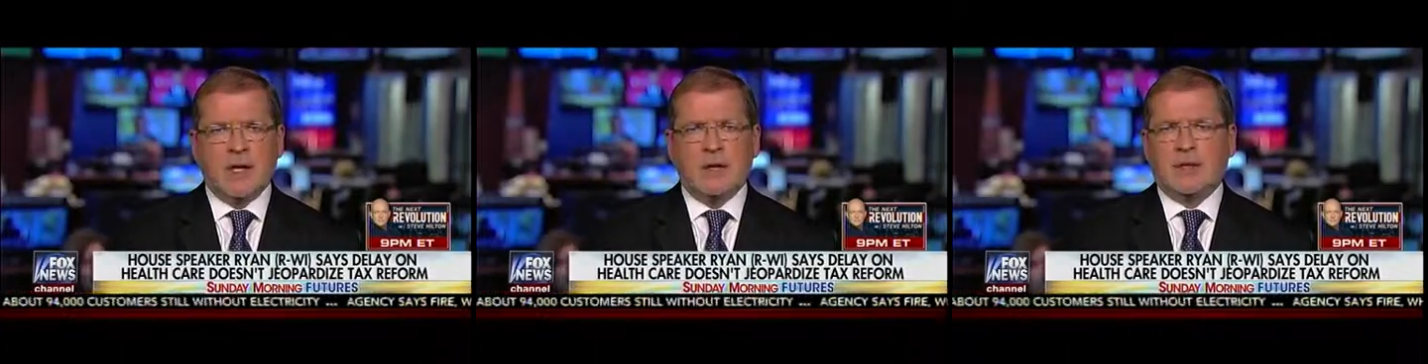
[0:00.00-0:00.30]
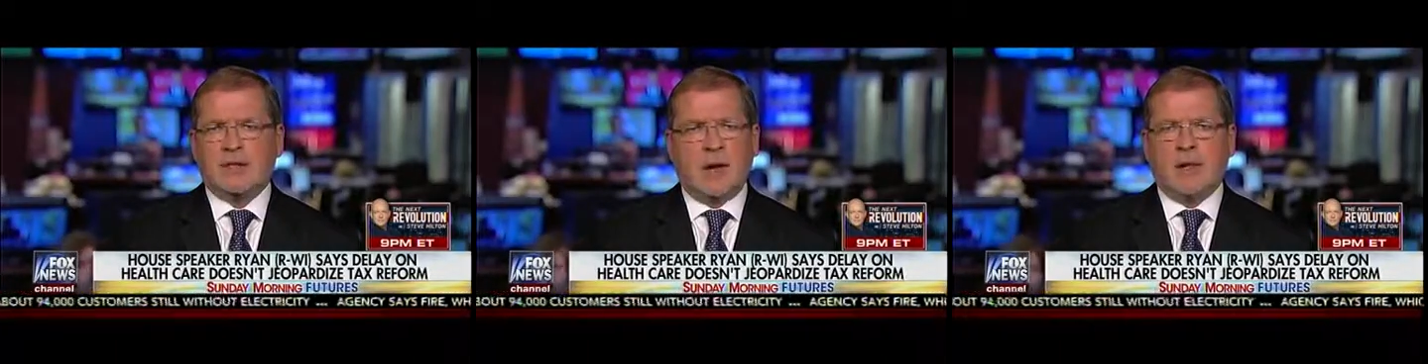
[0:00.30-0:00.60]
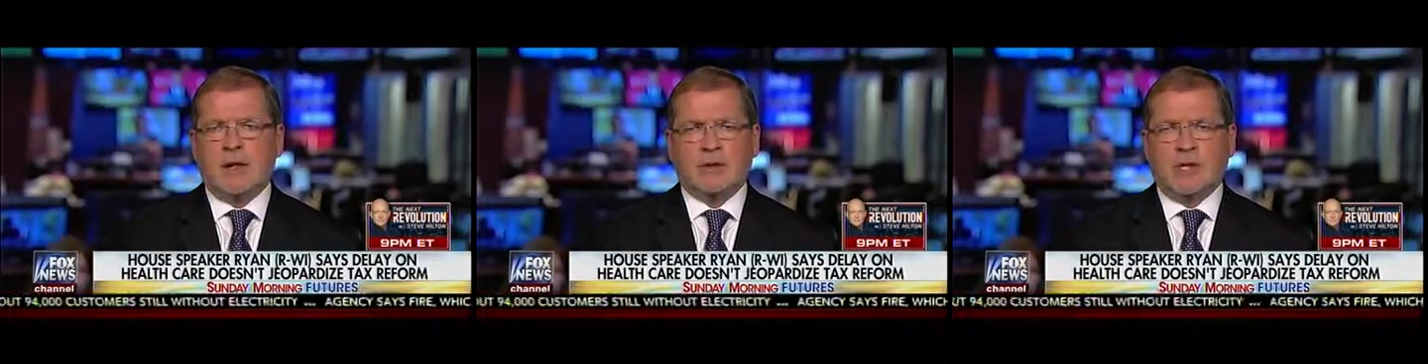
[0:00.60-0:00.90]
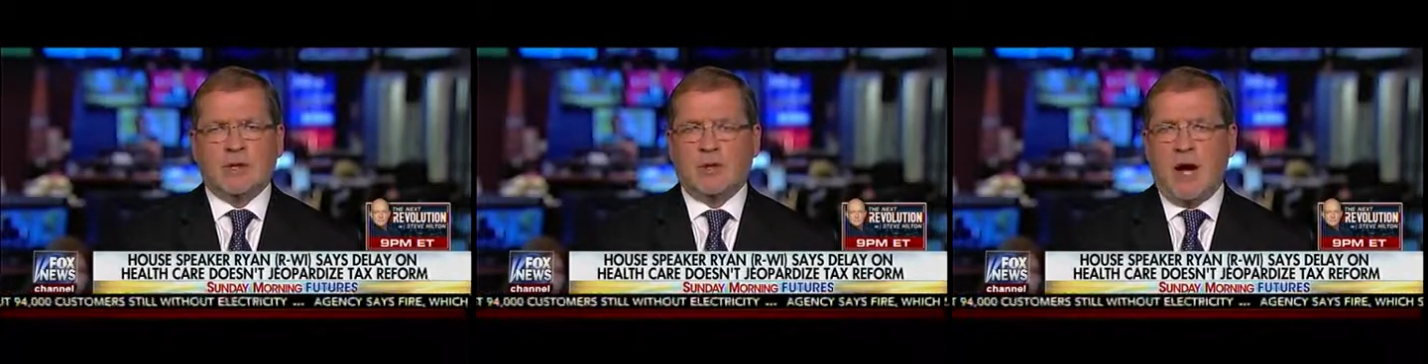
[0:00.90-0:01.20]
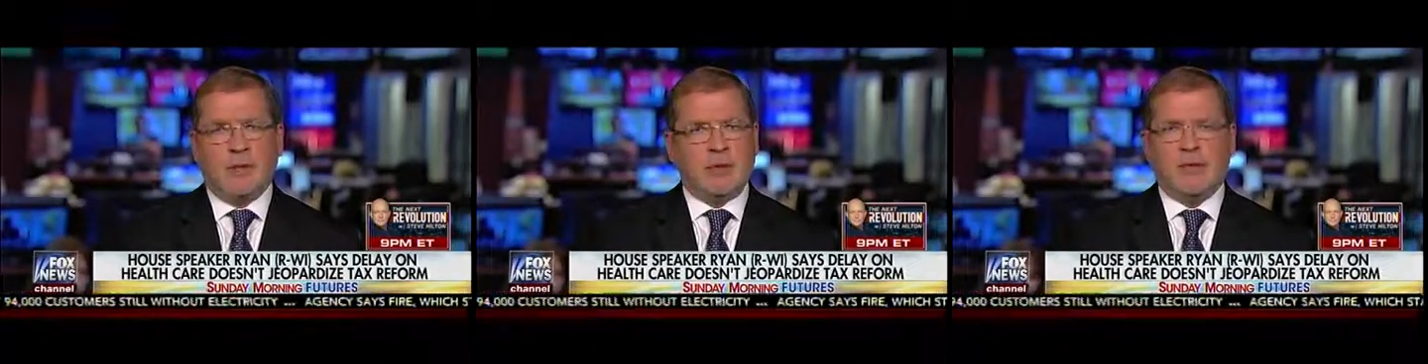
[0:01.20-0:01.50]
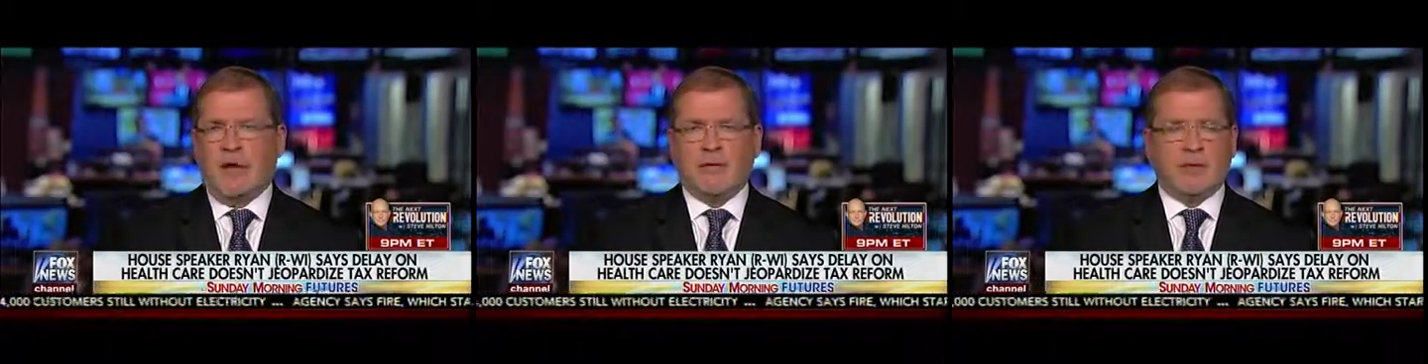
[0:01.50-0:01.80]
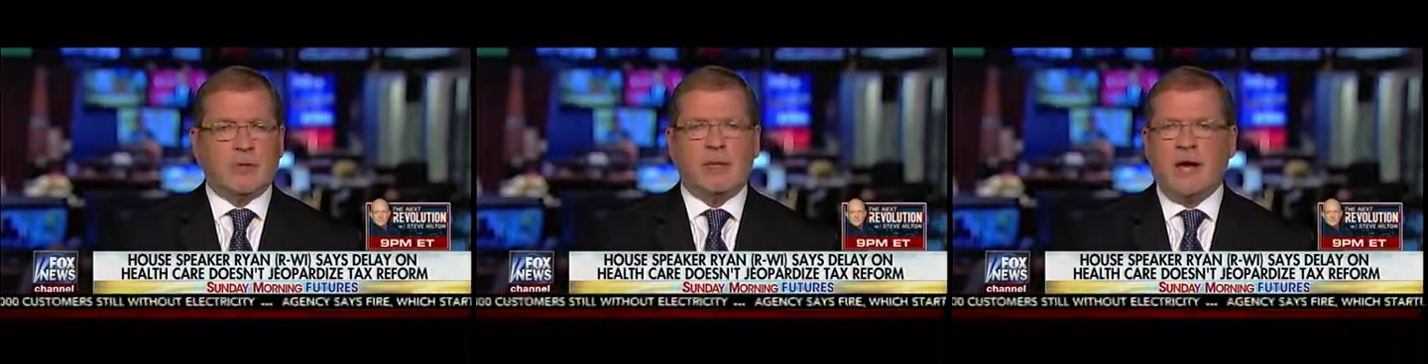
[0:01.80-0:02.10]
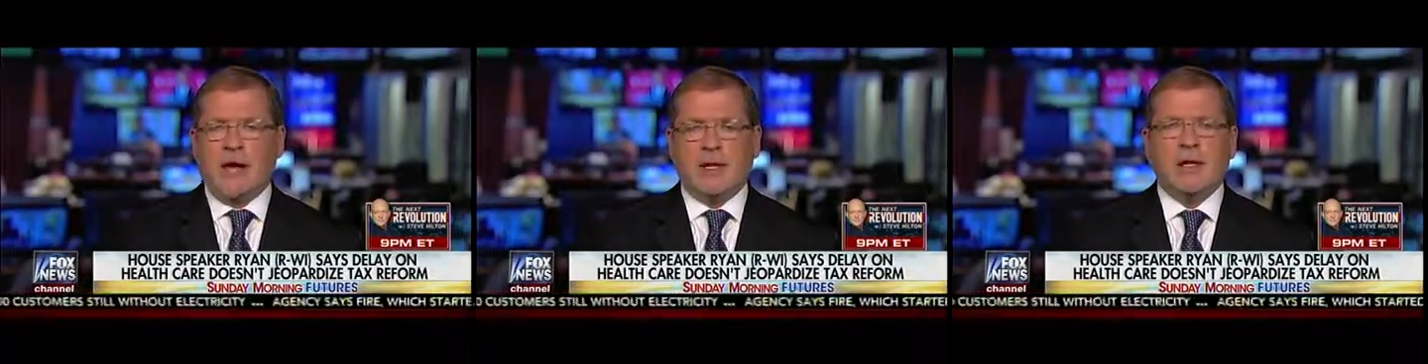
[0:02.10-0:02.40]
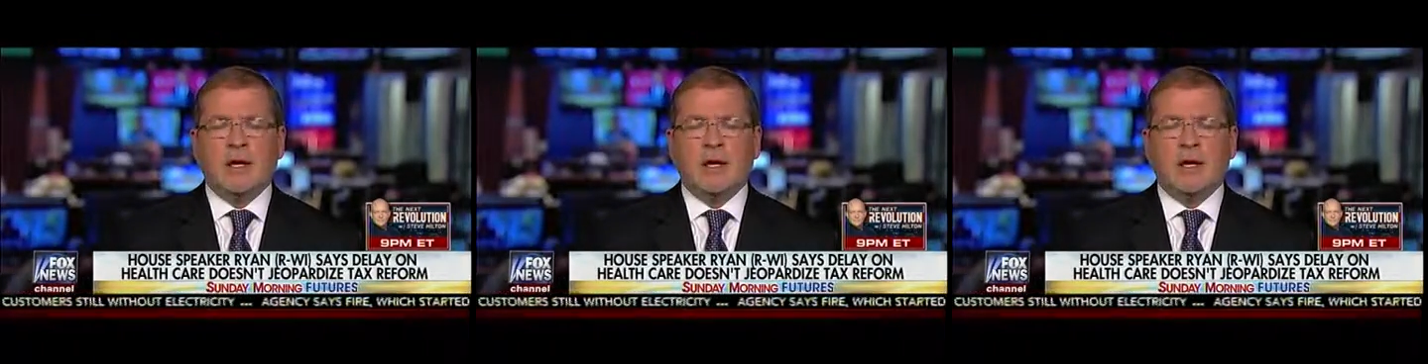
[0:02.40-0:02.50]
that somebody was going to try and be clever and play